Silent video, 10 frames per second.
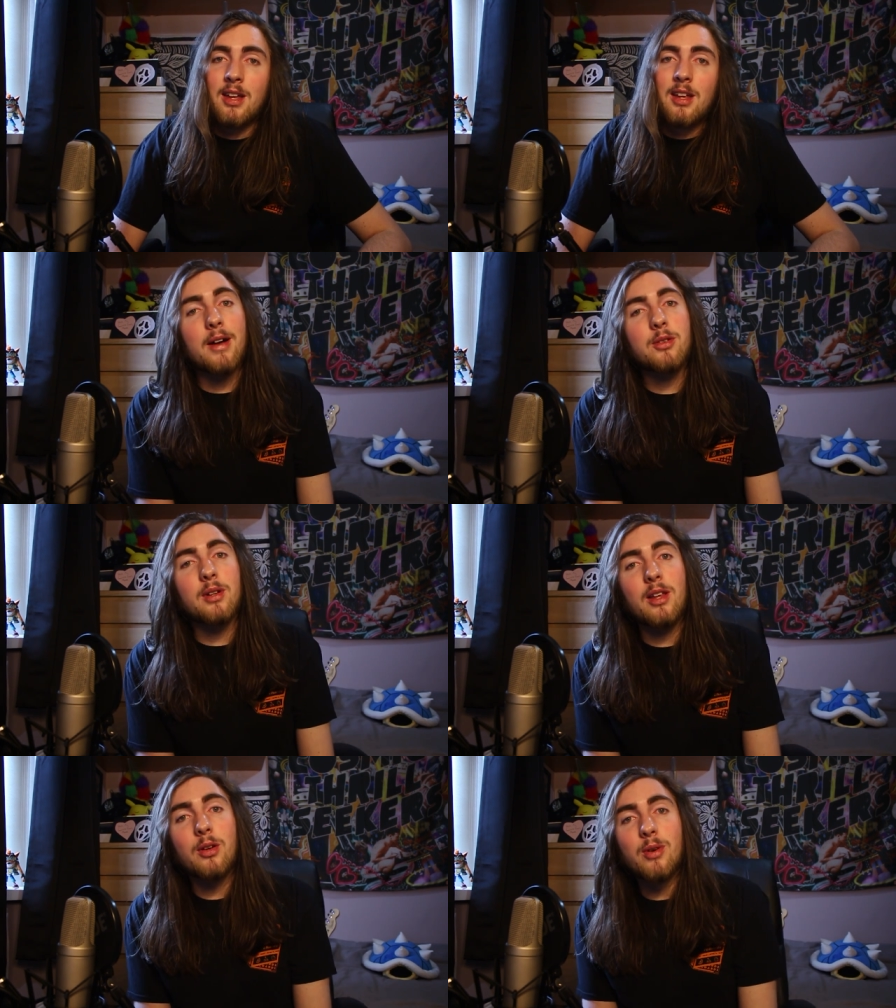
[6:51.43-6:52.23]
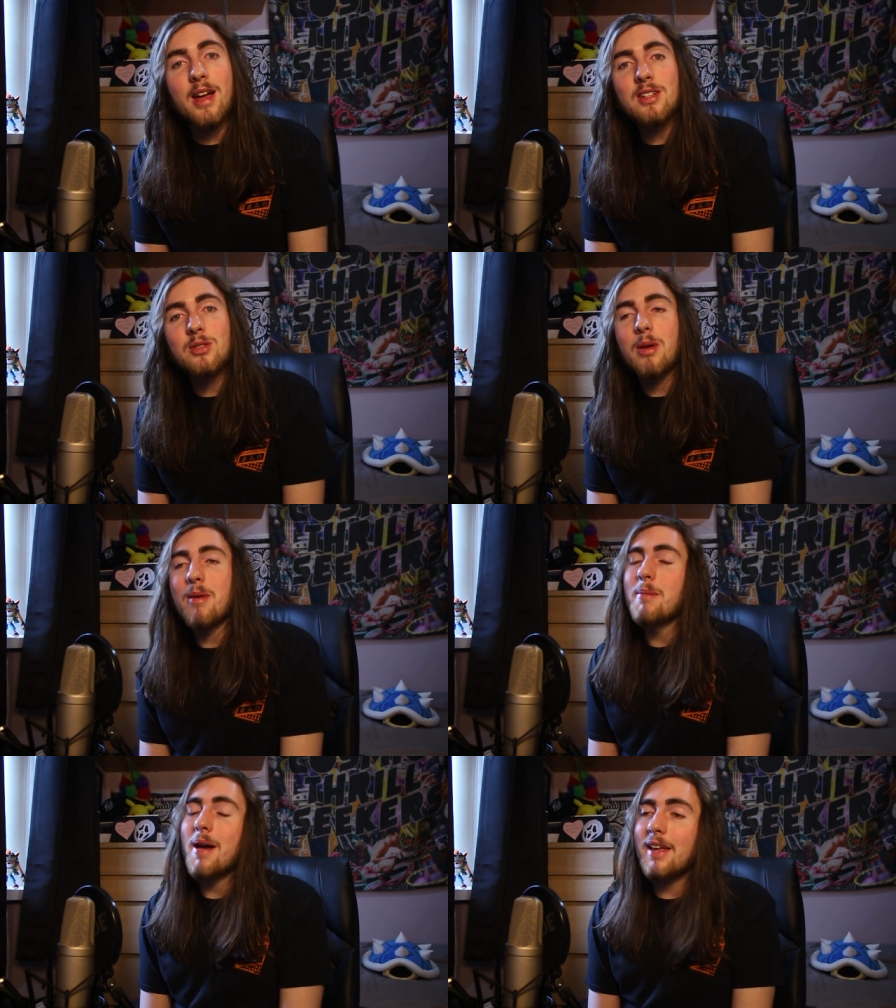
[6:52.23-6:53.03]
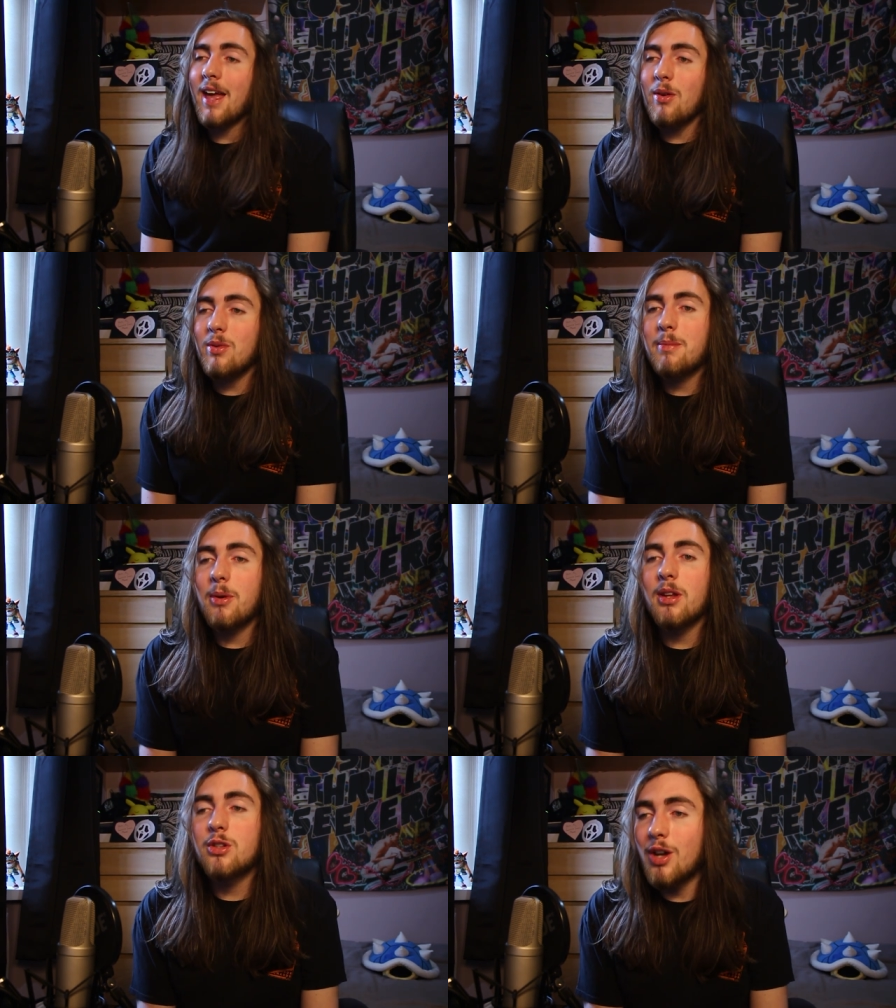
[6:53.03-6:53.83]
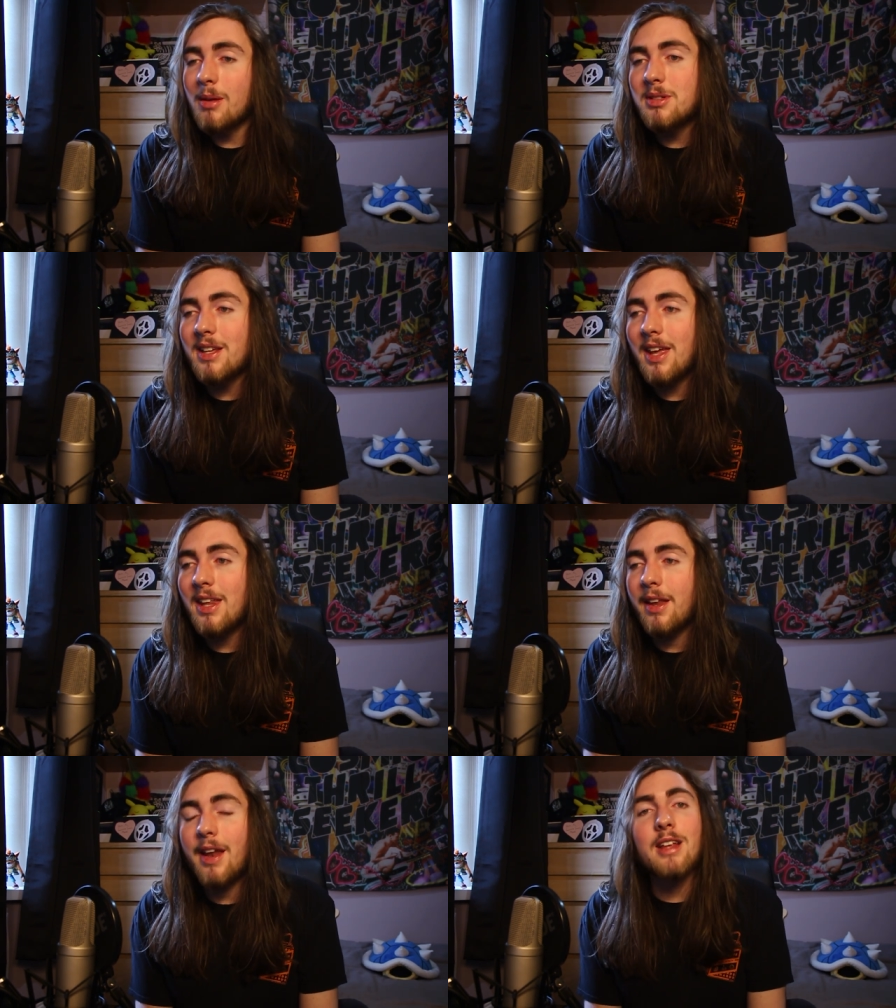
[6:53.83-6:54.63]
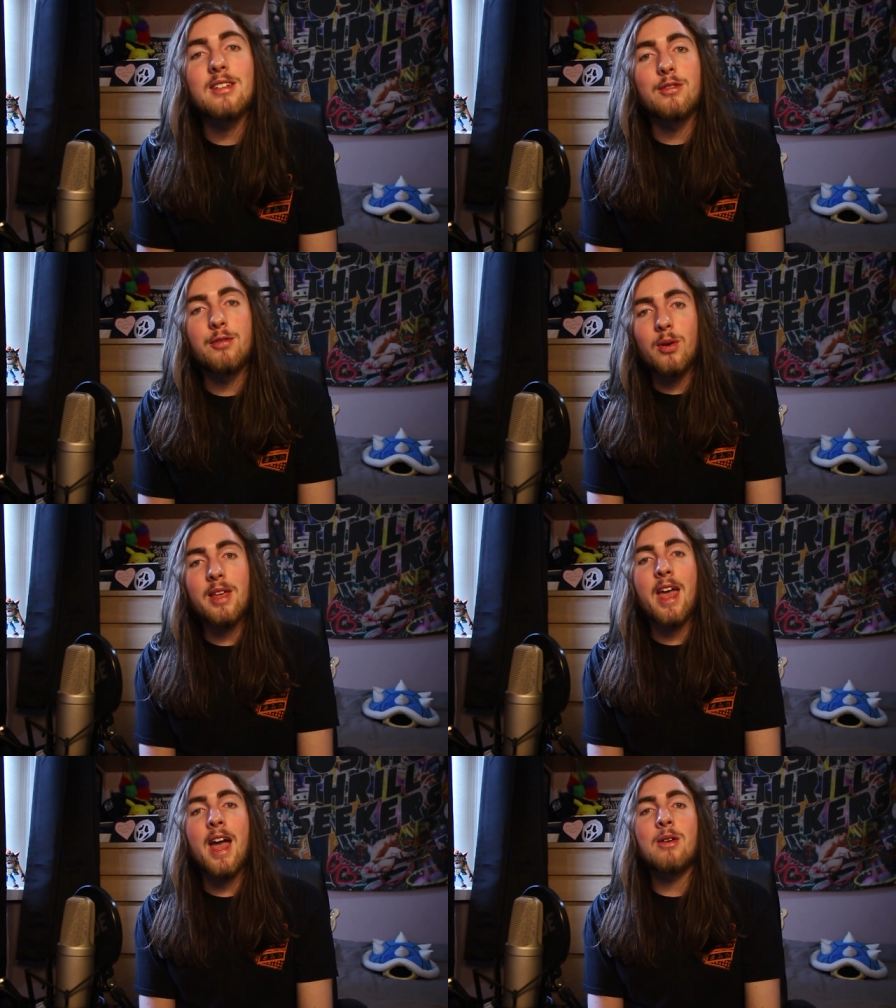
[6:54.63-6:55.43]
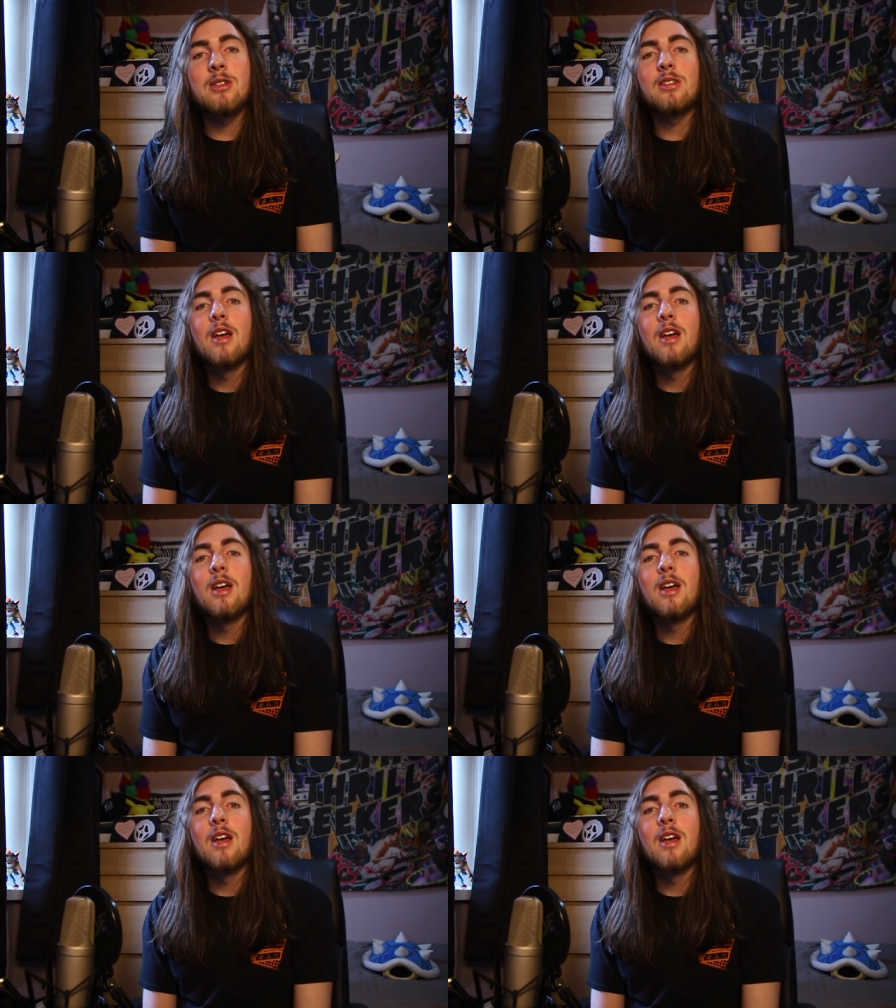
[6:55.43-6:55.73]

So after a little rest, we went back out. We bought a tram ticket that lasted 48 hours.